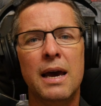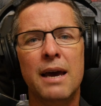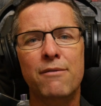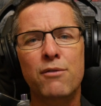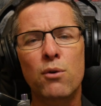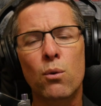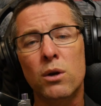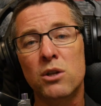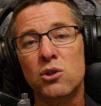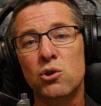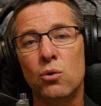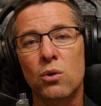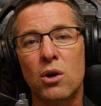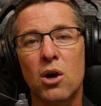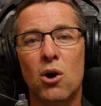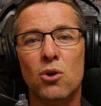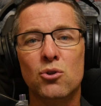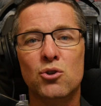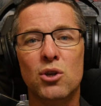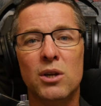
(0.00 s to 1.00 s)
If you want to talk
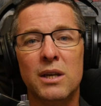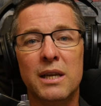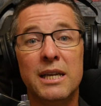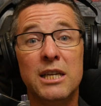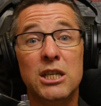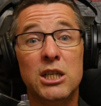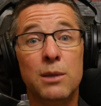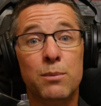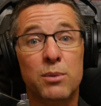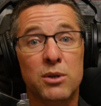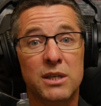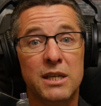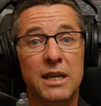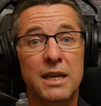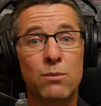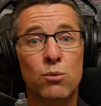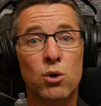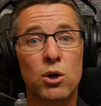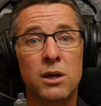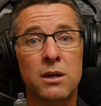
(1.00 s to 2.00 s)
culture, leadership, or
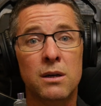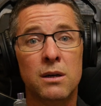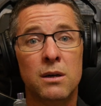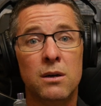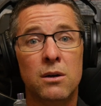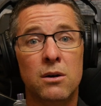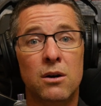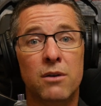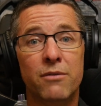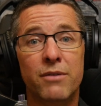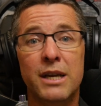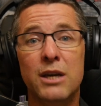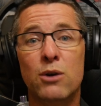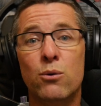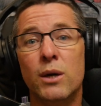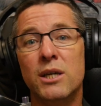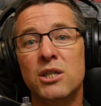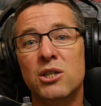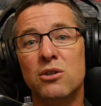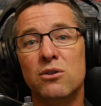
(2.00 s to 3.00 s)
teamwork, or have any
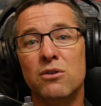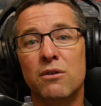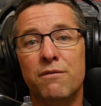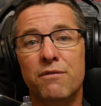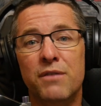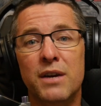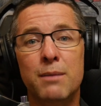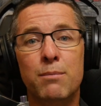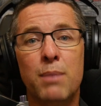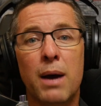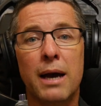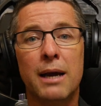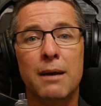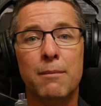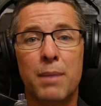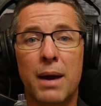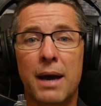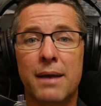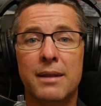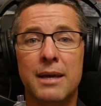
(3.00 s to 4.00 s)
questions or feedback
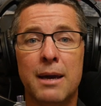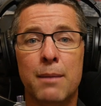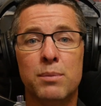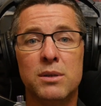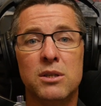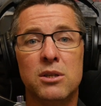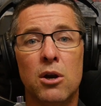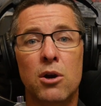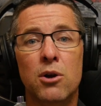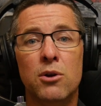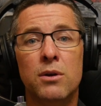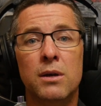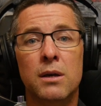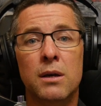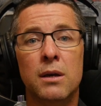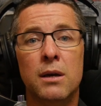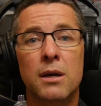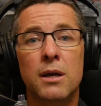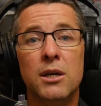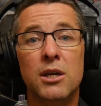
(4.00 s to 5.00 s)
about the episode,
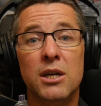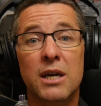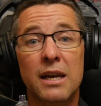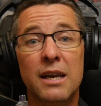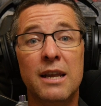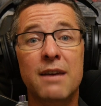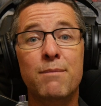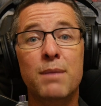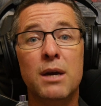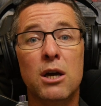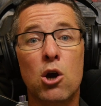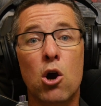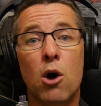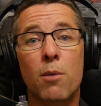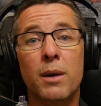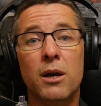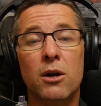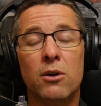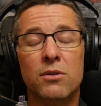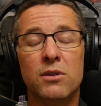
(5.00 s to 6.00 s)
you can leave me a
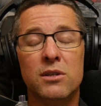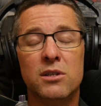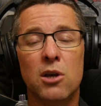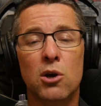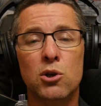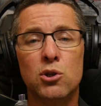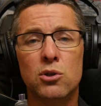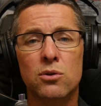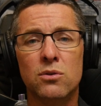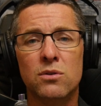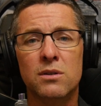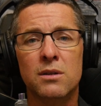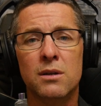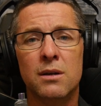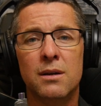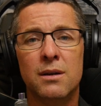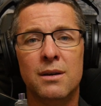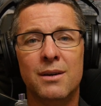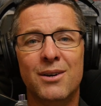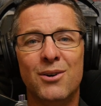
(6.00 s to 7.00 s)
comment on the socials
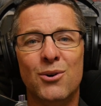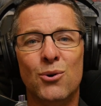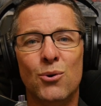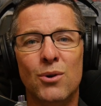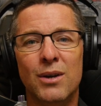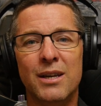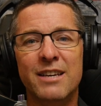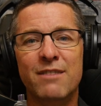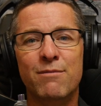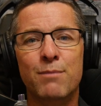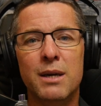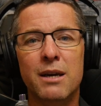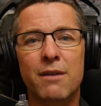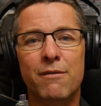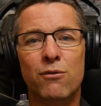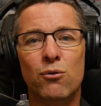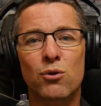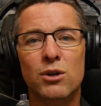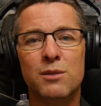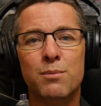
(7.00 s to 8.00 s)
or leave me a
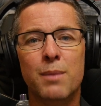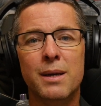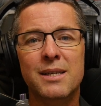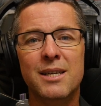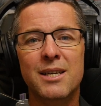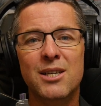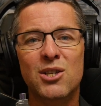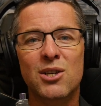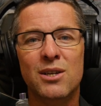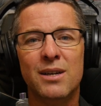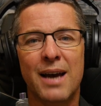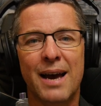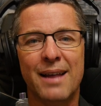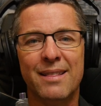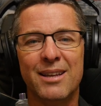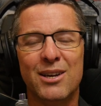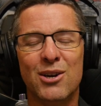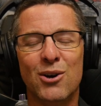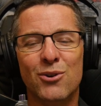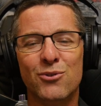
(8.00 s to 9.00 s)
voice message
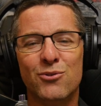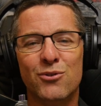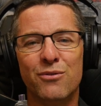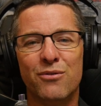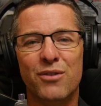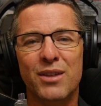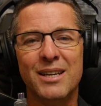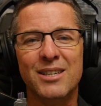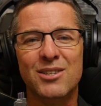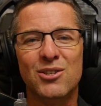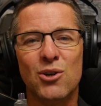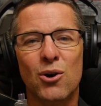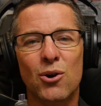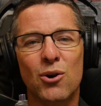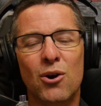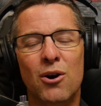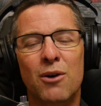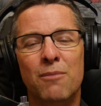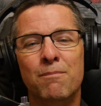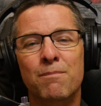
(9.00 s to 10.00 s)
at
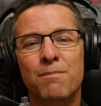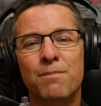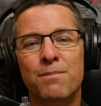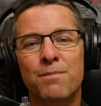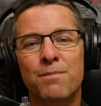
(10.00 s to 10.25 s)
theculturofthings.com.